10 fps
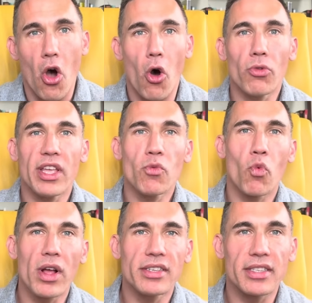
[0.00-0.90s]
Only
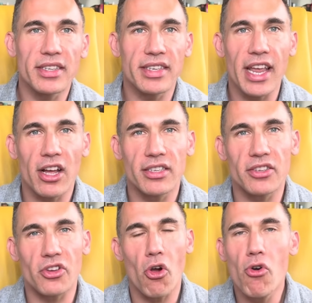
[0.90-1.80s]
once the seance
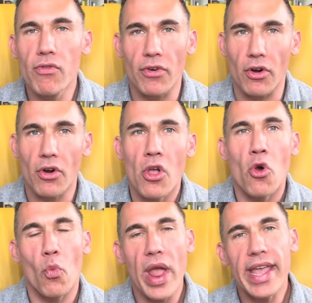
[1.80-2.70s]
is over,
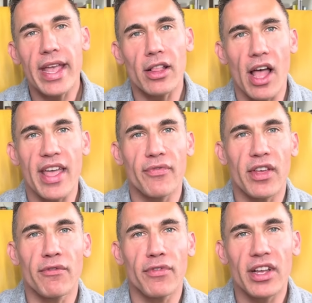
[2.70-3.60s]
waking life
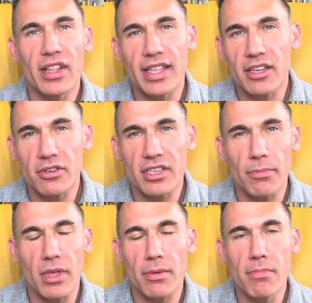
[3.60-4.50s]
can feel like there's
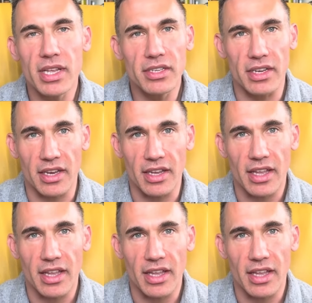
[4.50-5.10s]
something missing,